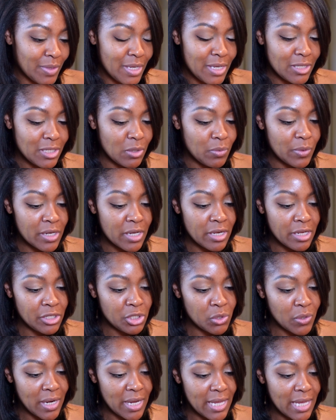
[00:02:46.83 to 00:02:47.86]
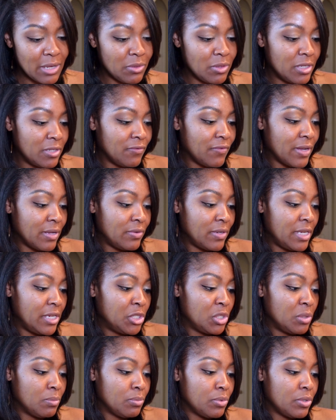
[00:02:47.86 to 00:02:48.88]
So we're gonna try out this
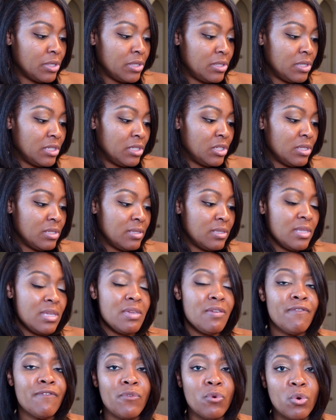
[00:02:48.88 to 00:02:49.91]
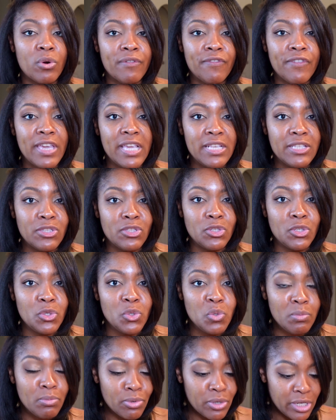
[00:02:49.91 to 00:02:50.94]
foundation brush. This is the Four Face
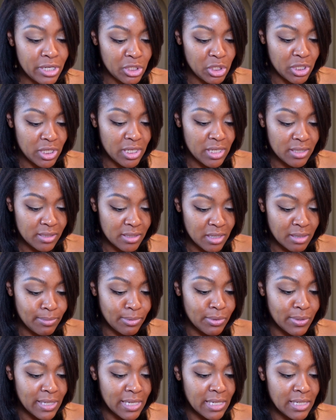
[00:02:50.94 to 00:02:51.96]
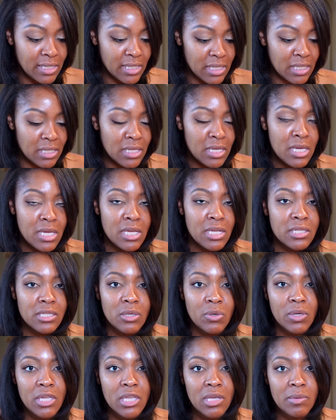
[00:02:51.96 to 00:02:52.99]
2 brush. It is double-ended,
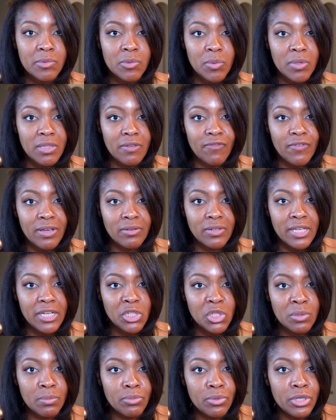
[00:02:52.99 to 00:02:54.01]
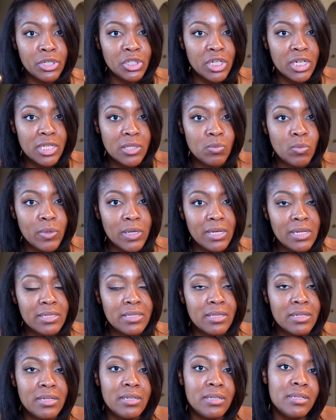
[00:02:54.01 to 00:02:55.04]
so it comes with the foundation brush as well as
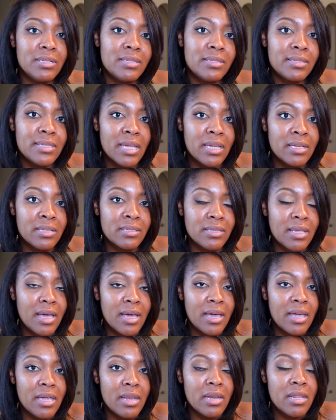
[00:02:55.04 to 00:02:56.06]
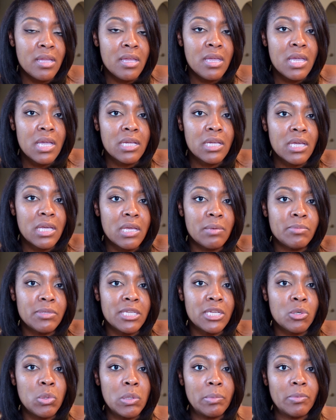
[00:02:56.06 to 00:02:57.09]
the second side comes
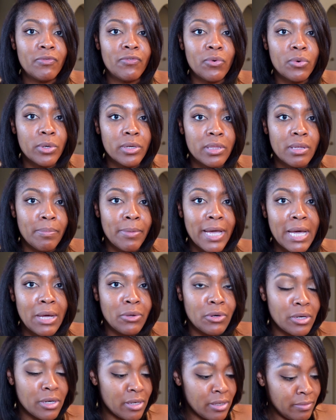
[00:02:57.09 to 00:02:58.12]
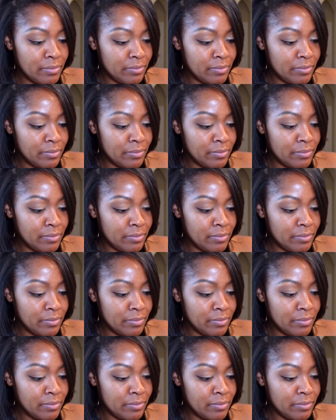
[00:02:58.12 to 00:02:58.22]
equipped for the powder.